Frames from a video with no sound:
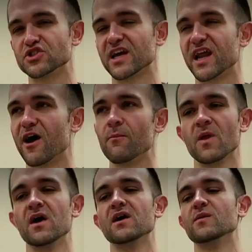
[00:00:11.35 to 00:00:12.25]
Check it out.
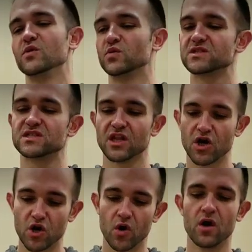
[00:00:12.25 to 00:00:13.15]
I'm going to do it
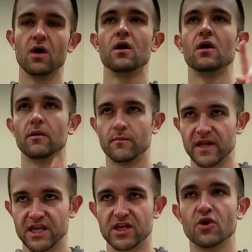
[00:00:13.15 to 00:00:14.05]
slow,
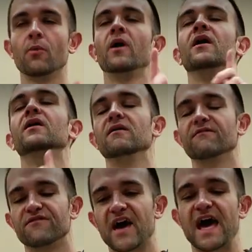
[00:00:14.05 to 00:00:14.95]
medium,
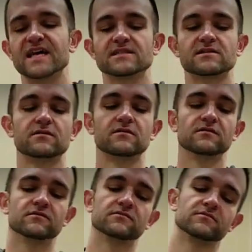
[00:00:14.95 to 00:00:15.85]
and fast.
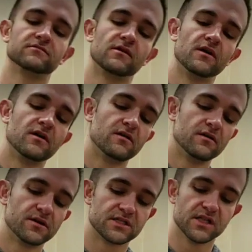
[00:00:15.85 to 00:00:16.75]

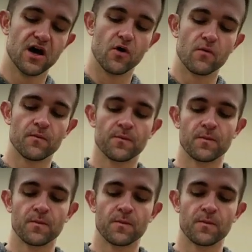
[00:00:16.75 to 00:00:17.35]
Slow.